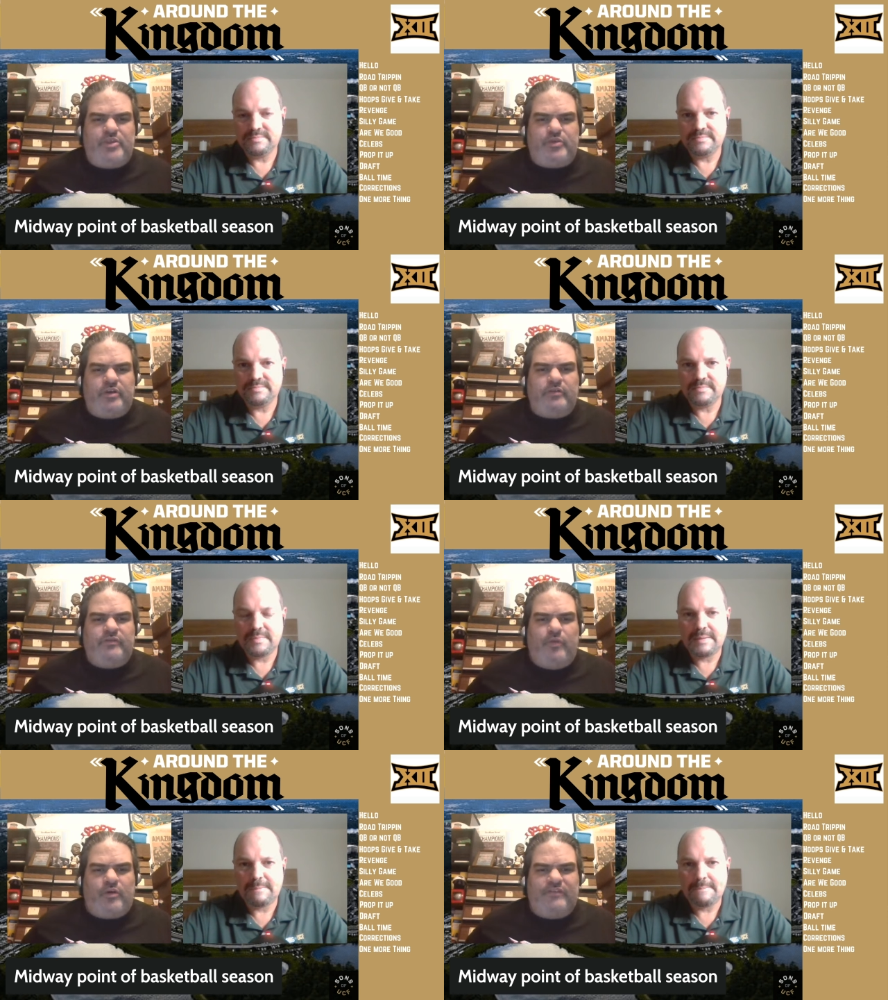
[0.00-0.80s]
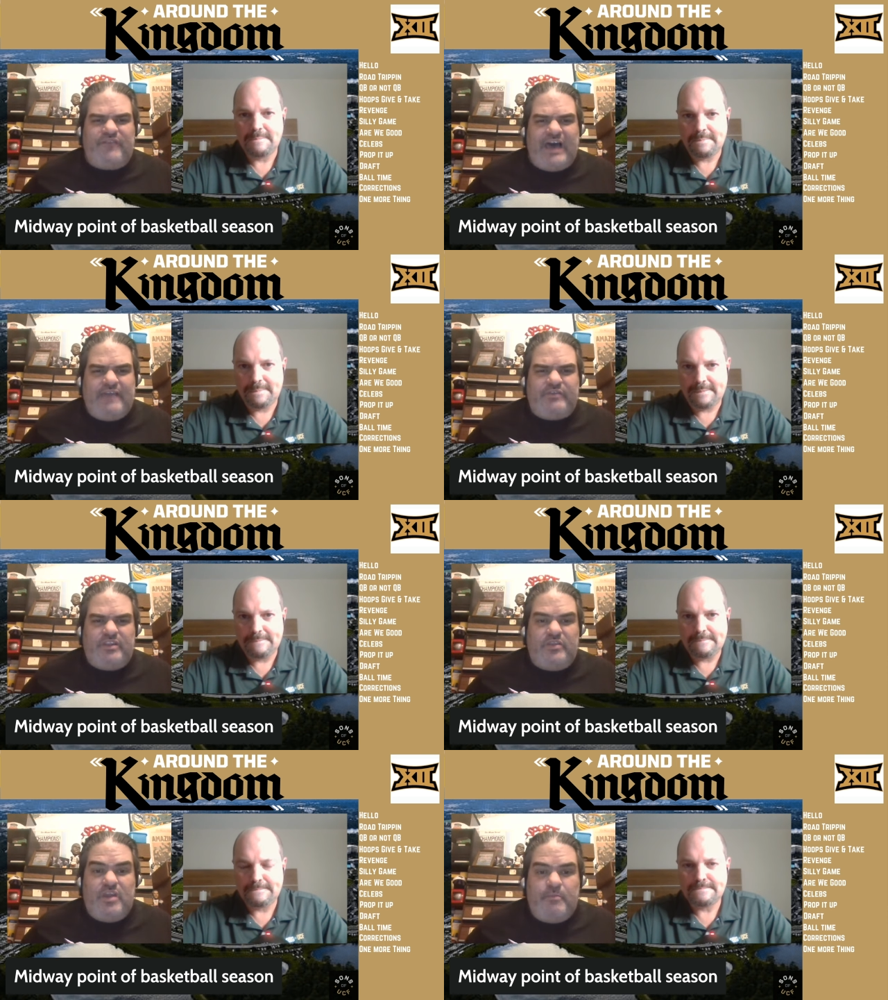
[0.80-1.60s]
Speaker 1: be thrilled? 4 and 5 in
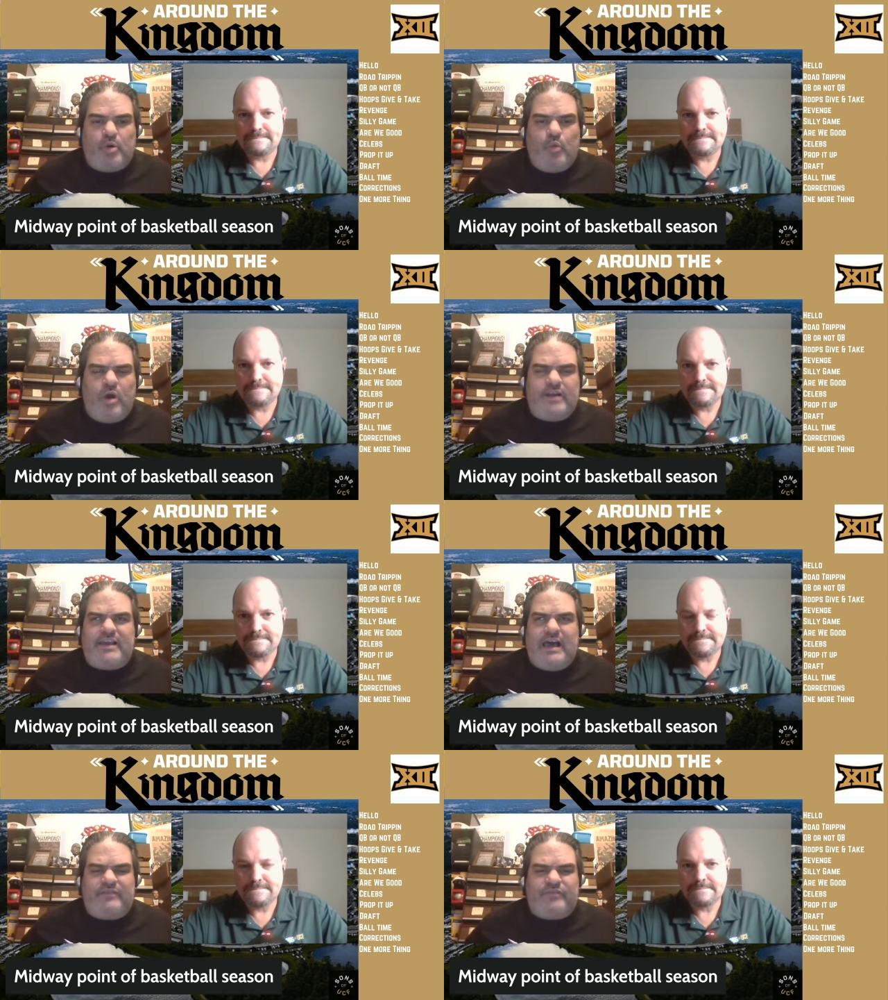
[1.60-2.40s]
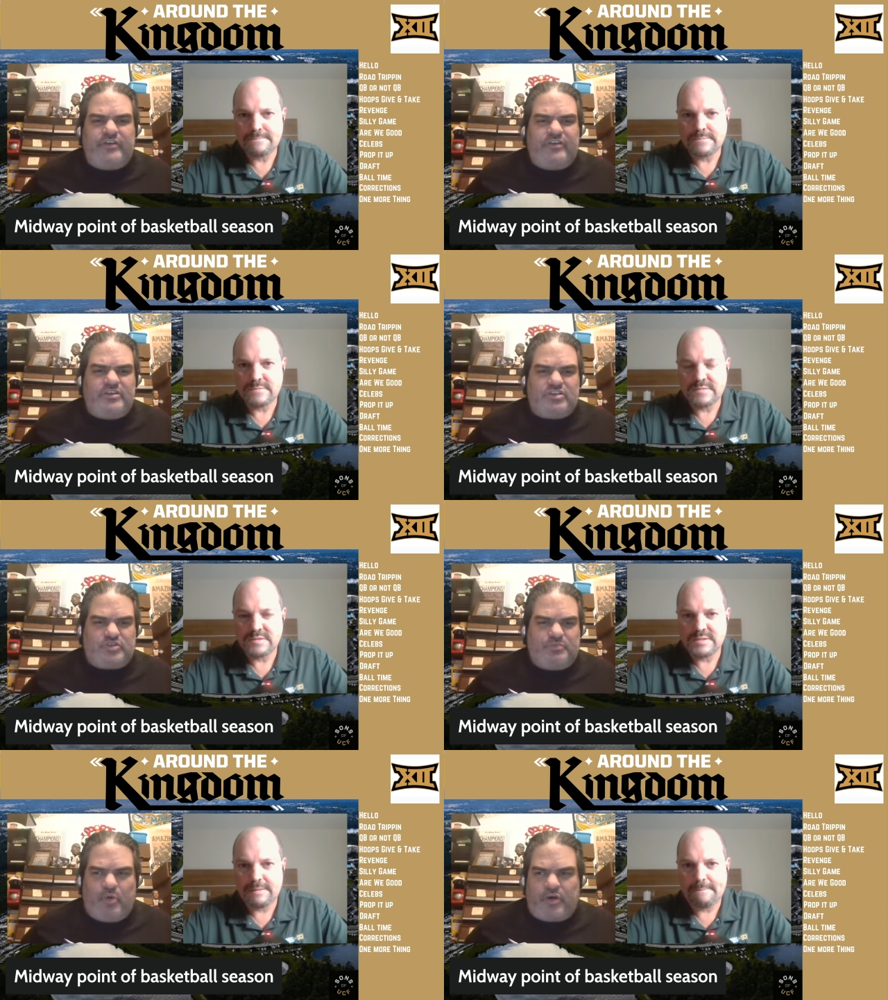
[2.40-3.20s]
the #1 conference in the
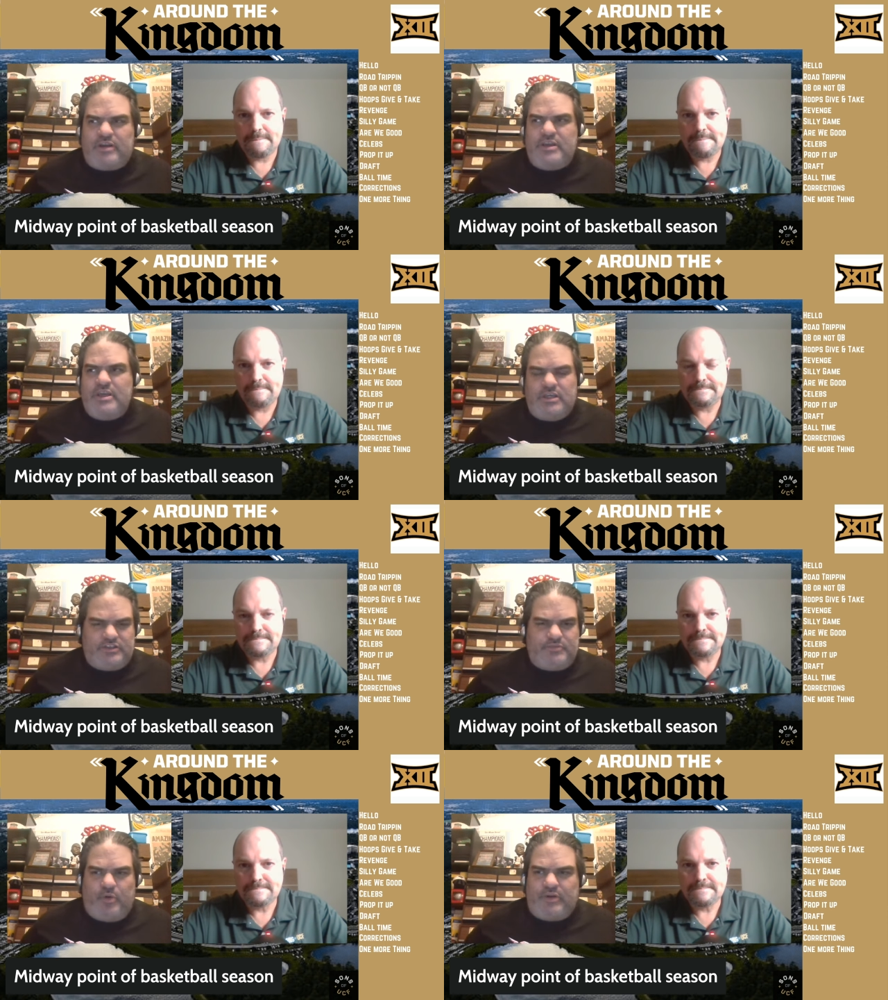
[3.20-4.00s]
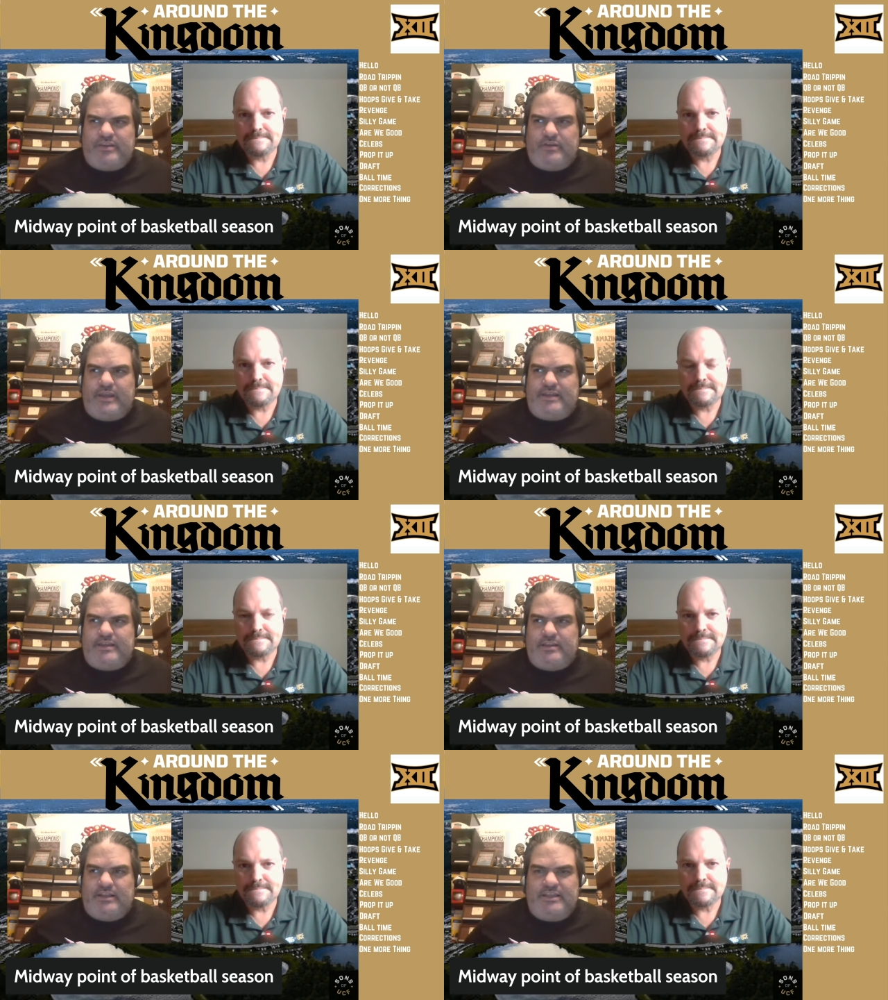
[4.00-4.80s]
sport, a sport that right
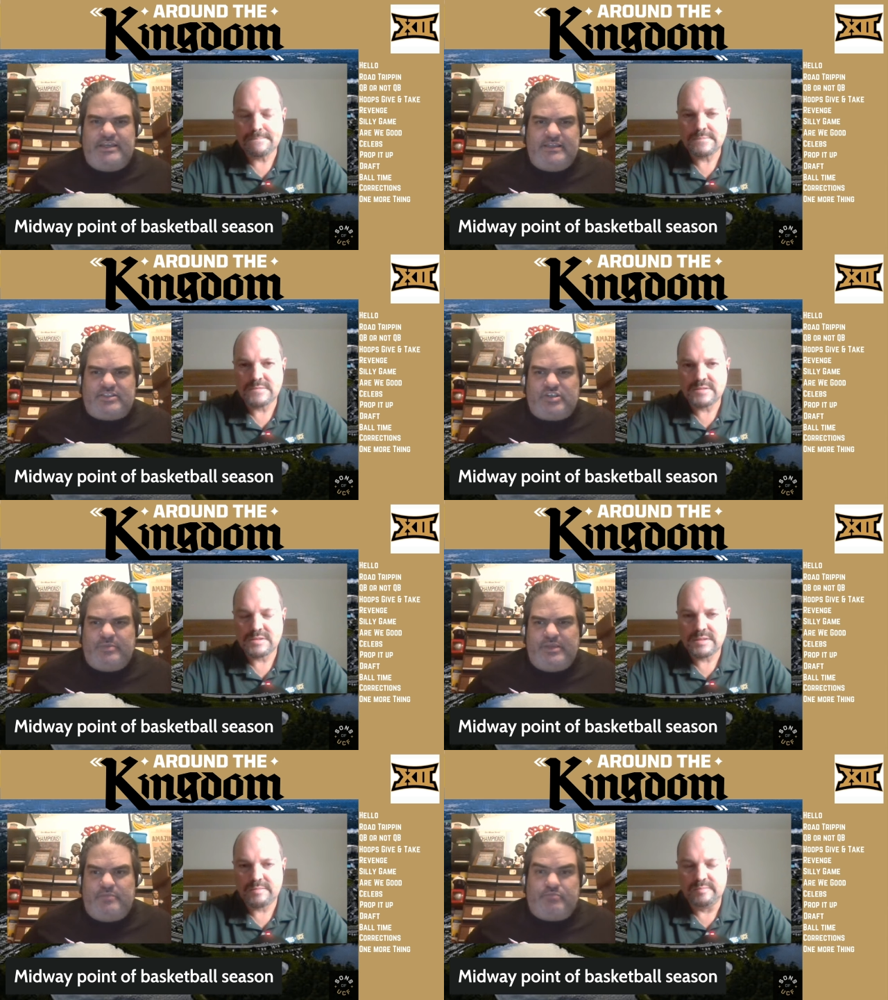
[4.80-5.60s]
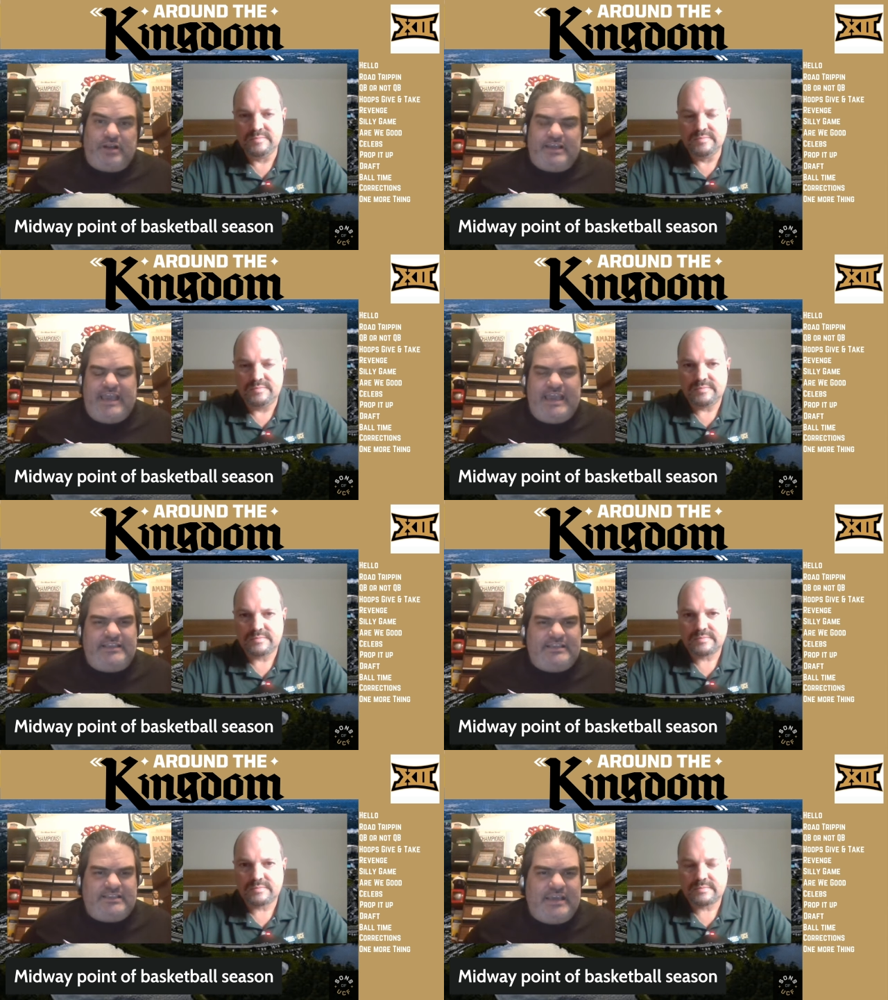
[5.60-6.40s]
now the league that's going to be probably an
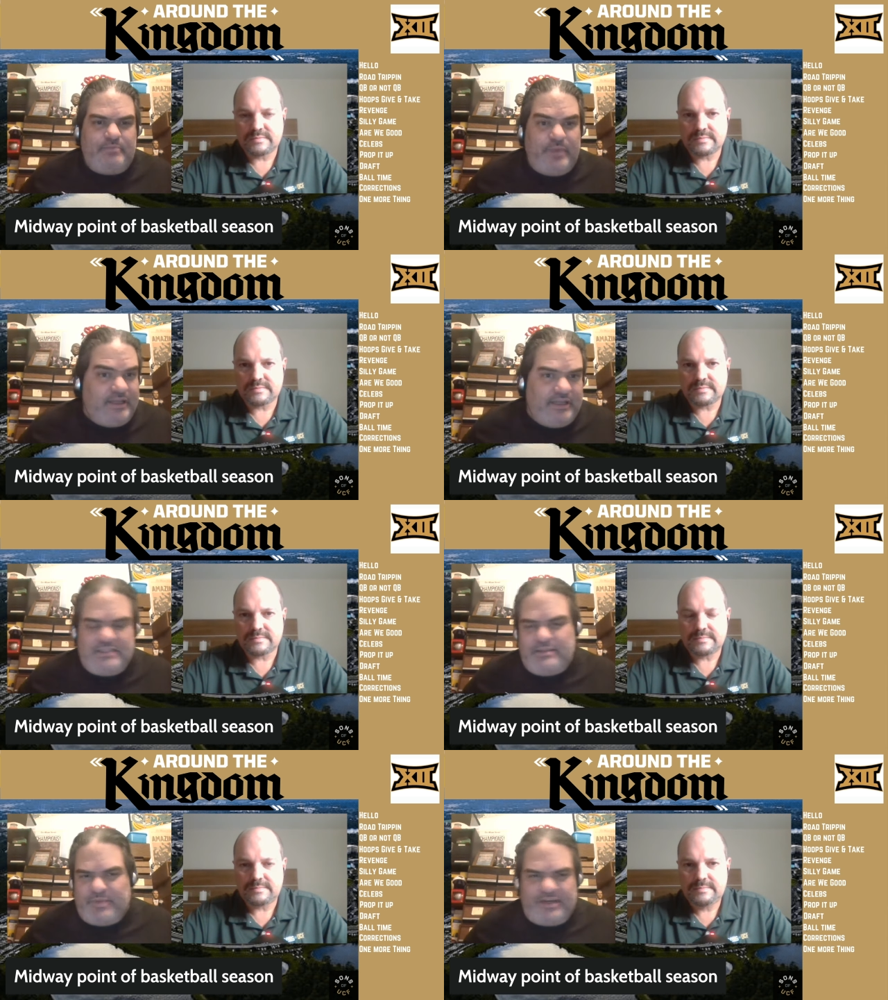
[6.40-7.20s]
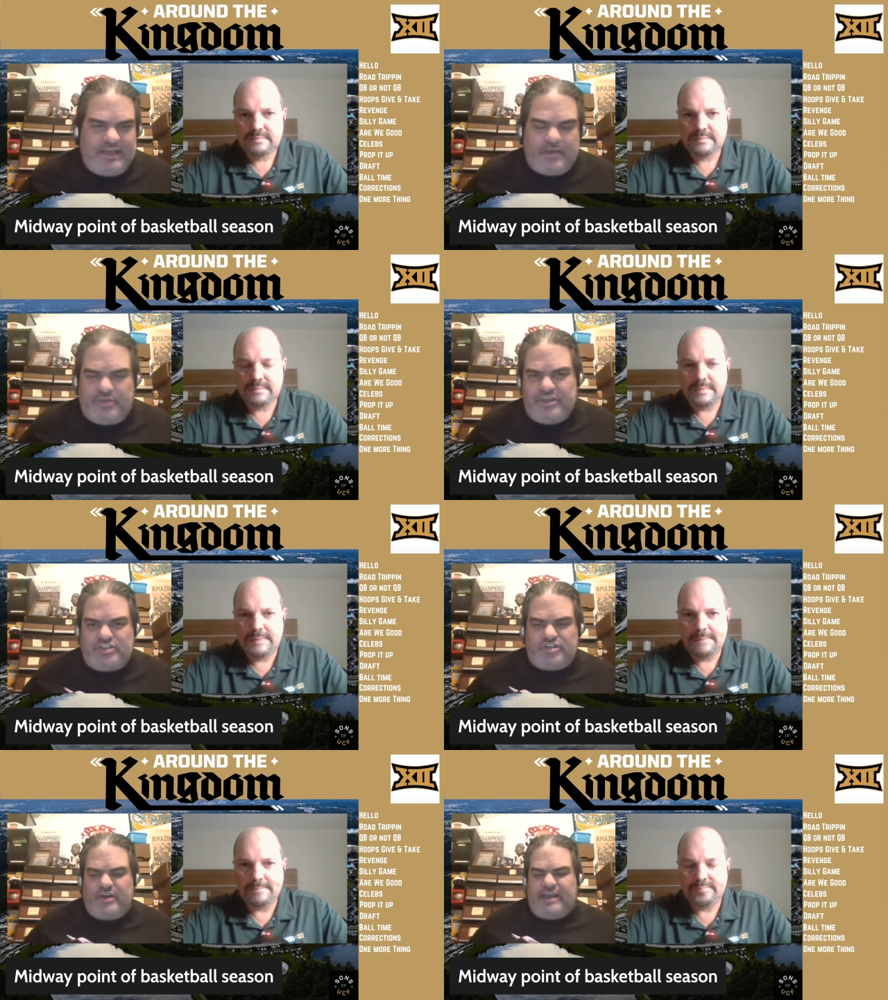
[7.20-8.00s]
8 to 10 bid league, depending on how things
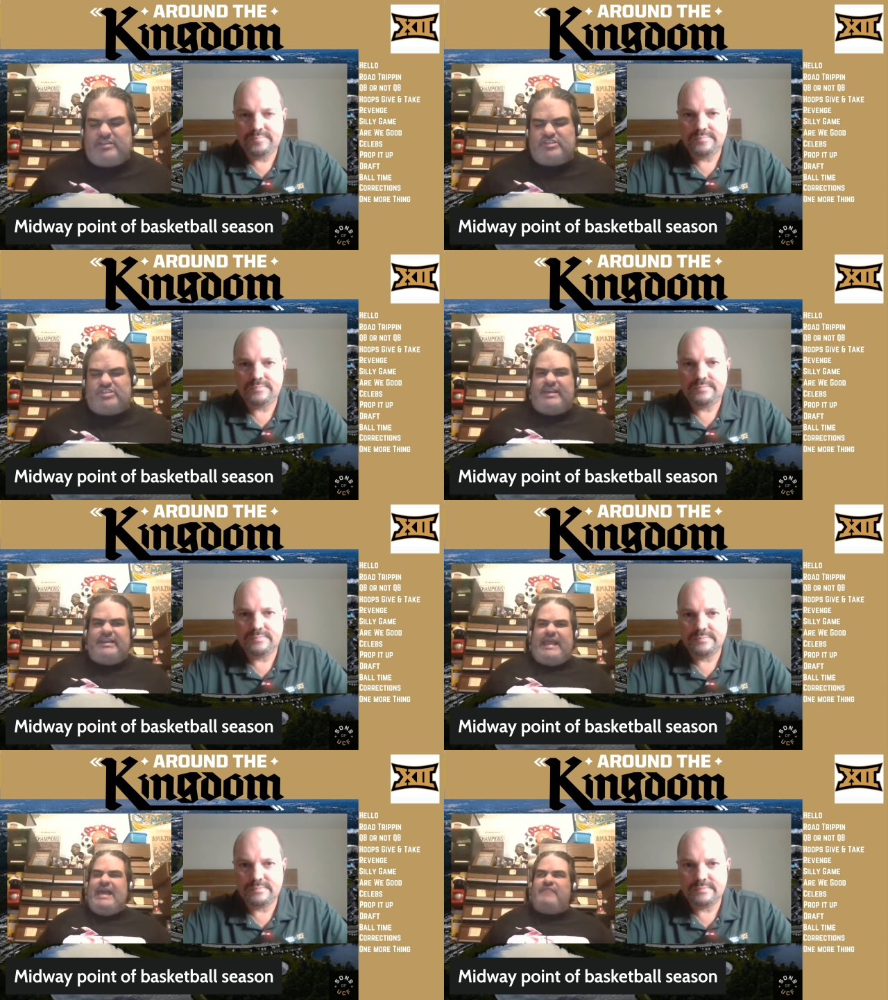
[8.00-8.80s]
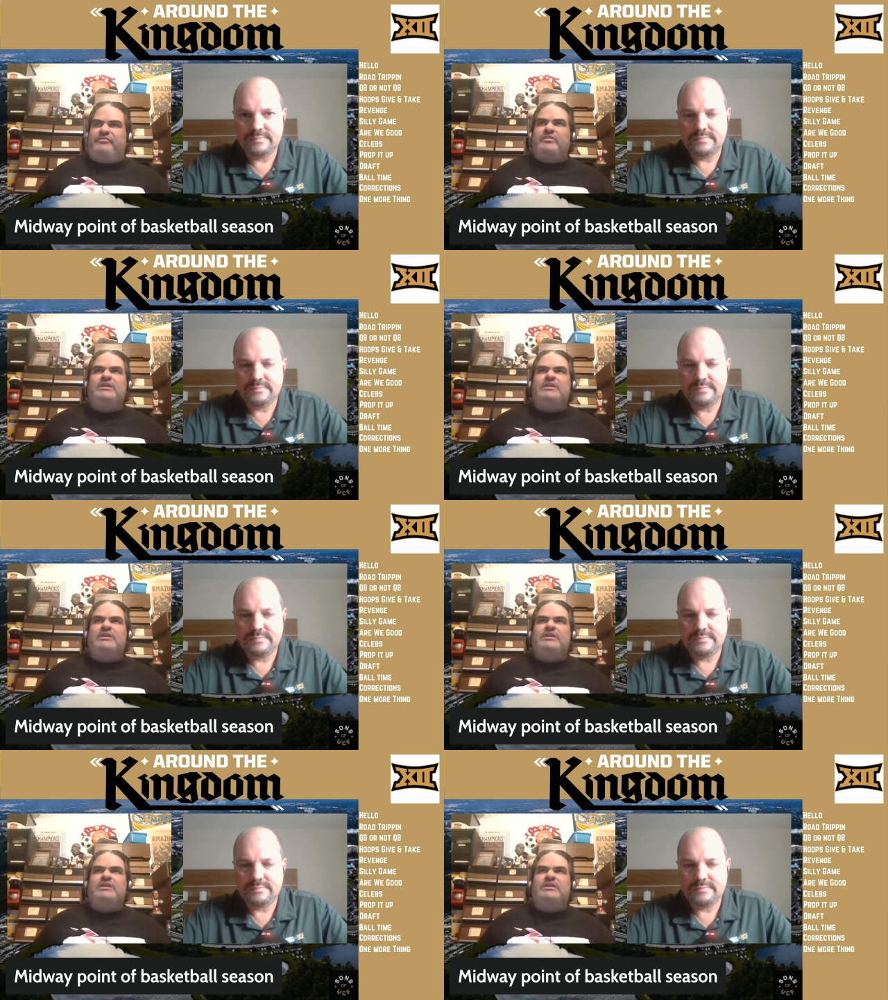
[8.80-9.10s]
turn out in the second half.